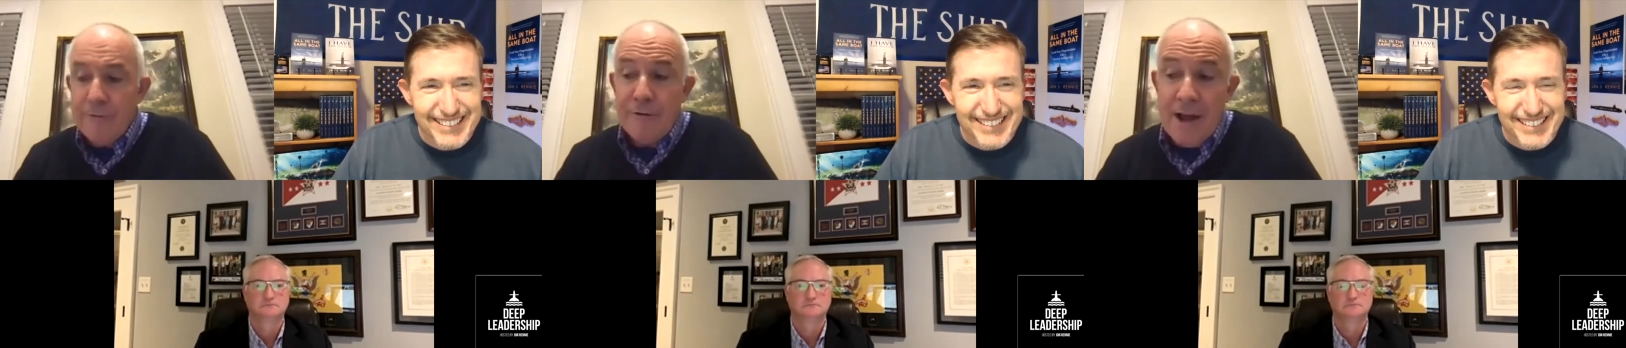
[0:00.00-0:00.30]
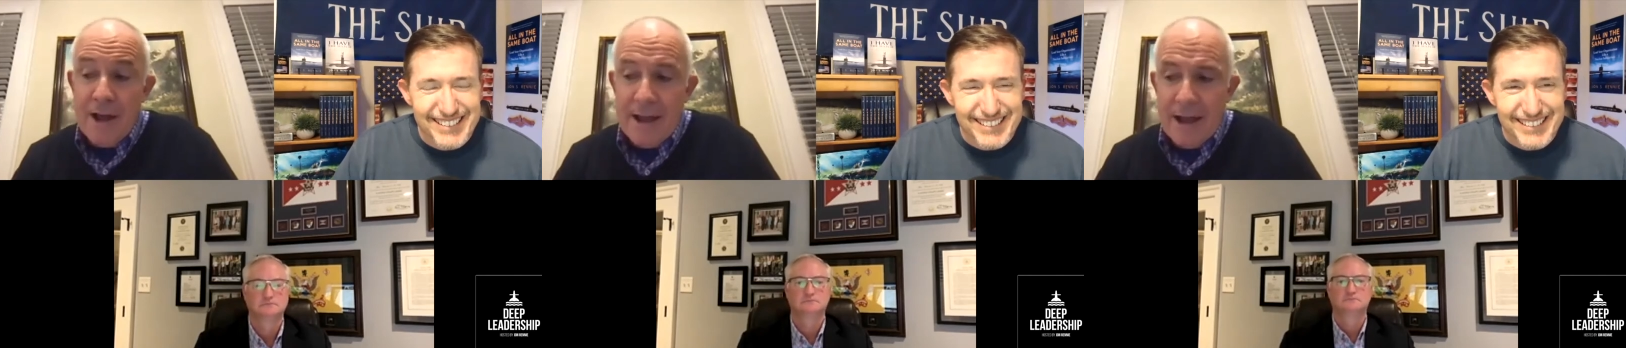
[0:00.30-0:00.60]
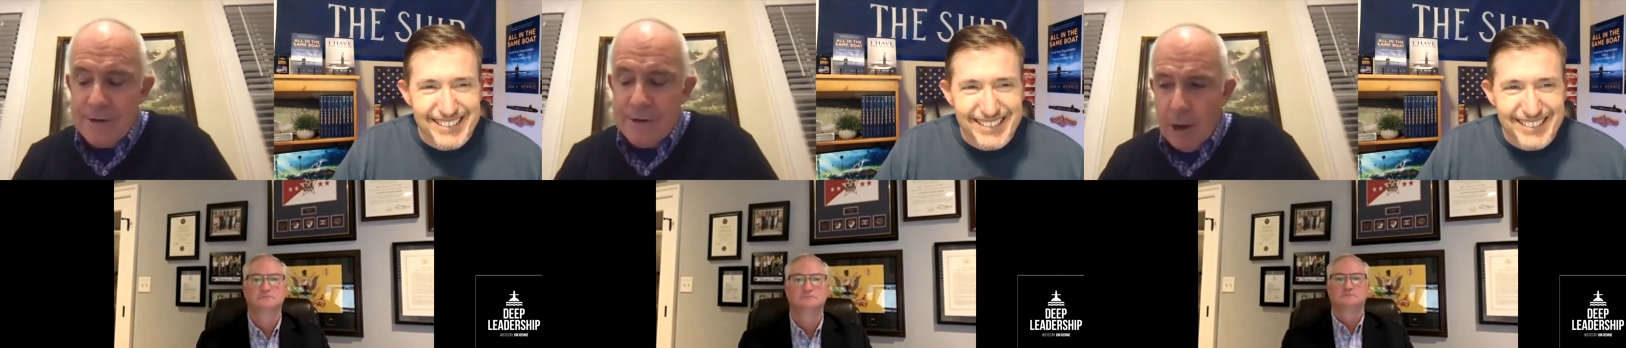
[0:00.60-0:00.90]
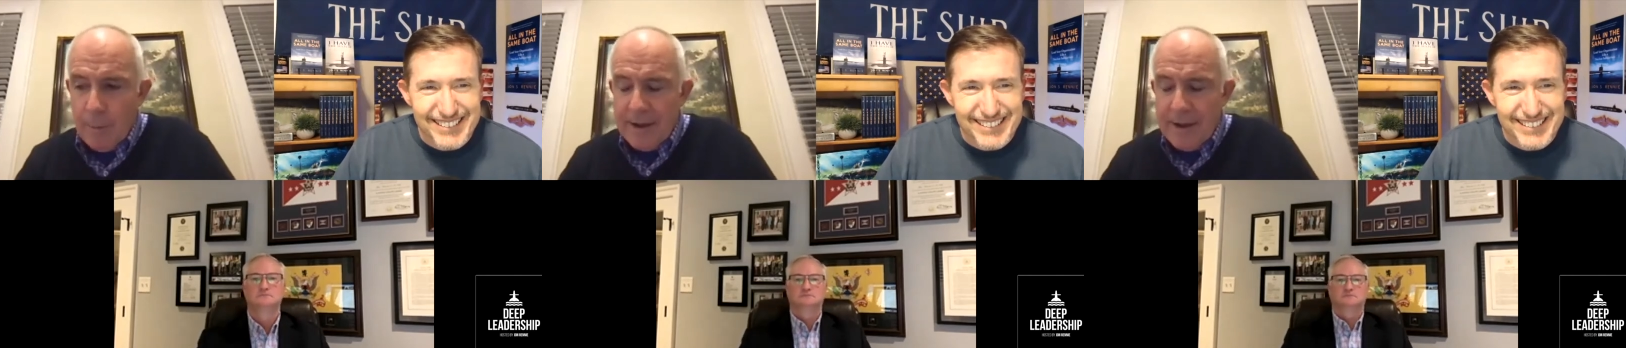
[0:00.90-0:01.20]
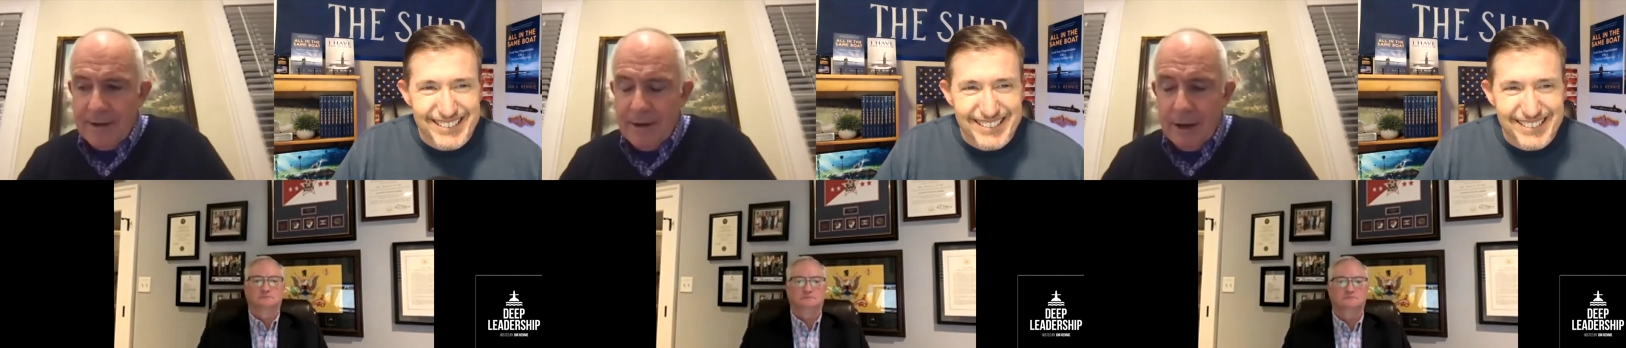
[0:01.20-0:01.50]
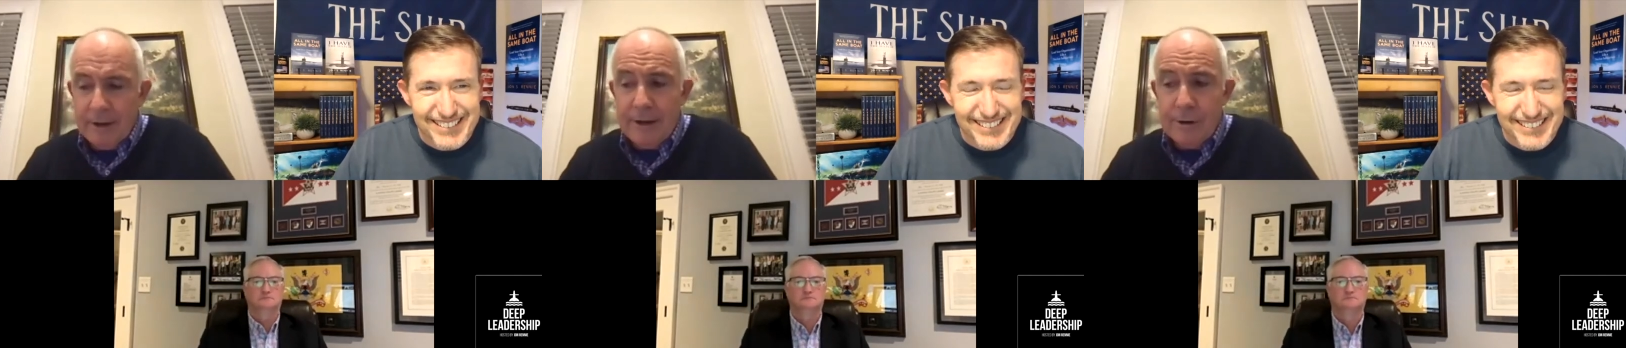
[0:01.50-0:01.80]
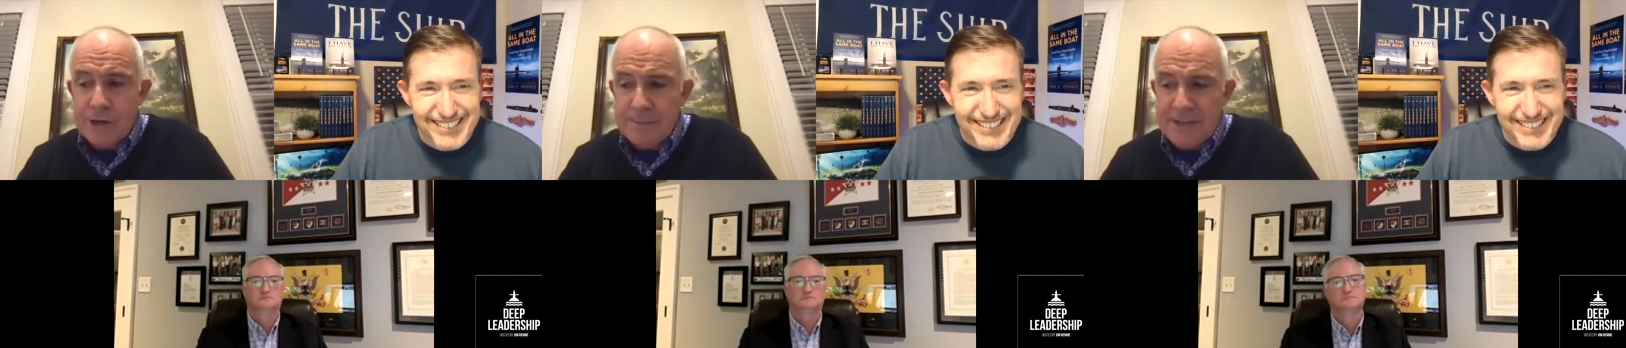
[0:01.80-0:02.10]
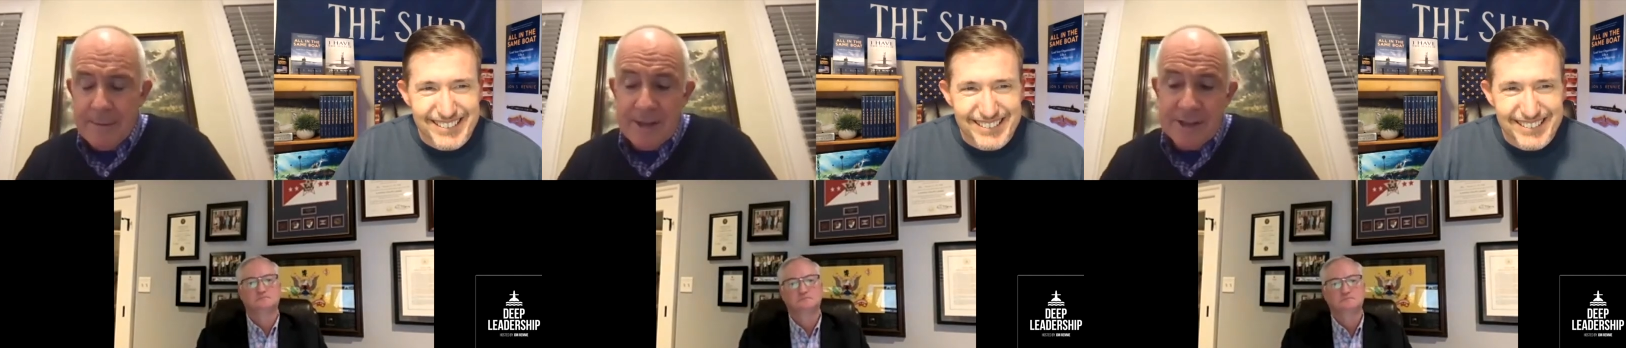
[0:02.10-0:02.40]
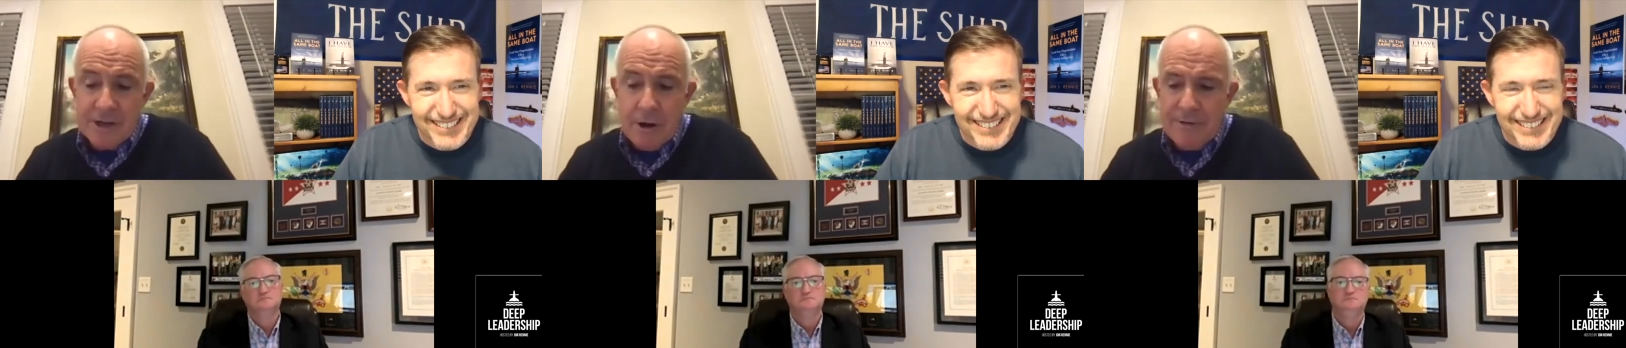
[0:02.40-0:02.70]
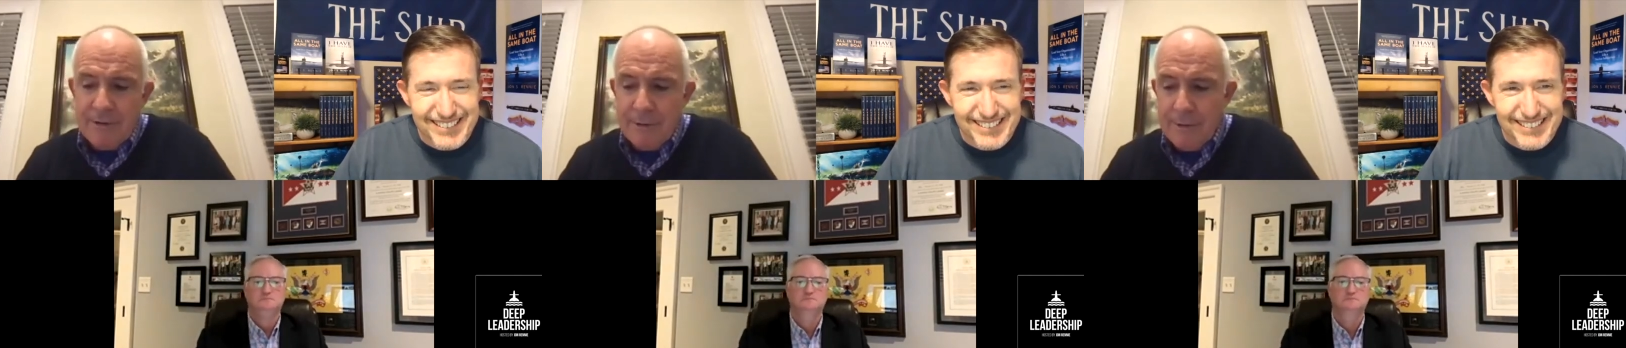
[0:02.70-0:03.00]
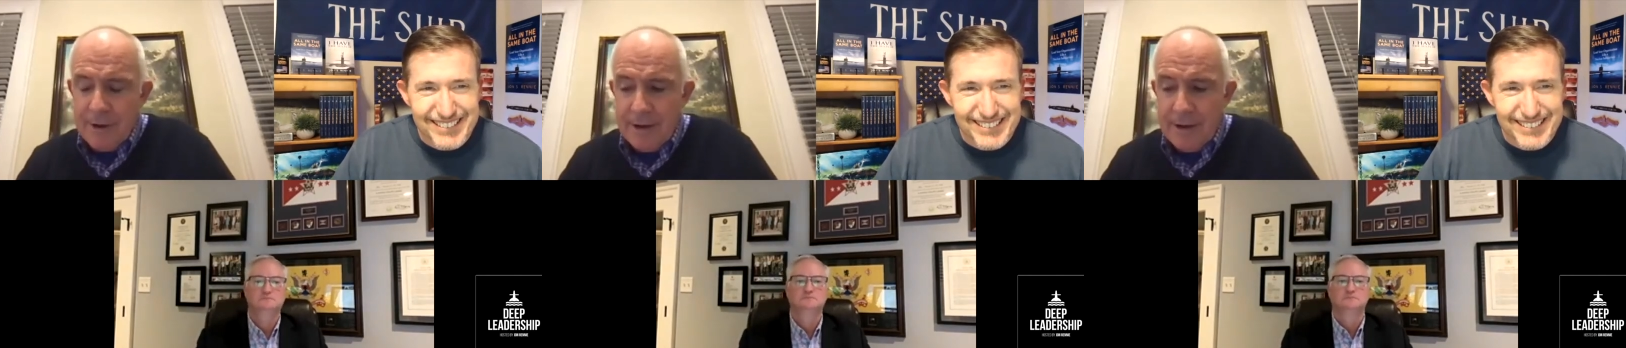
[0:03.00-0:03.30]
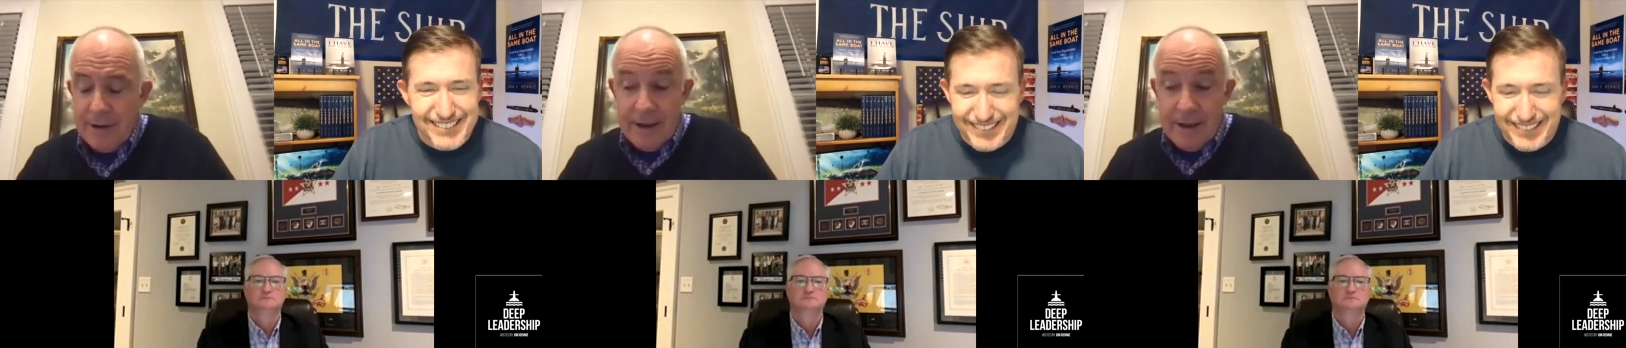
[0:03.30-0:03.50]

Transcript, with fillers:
Speaker 1: Friday, I was helping a, a leadership team that's gone through in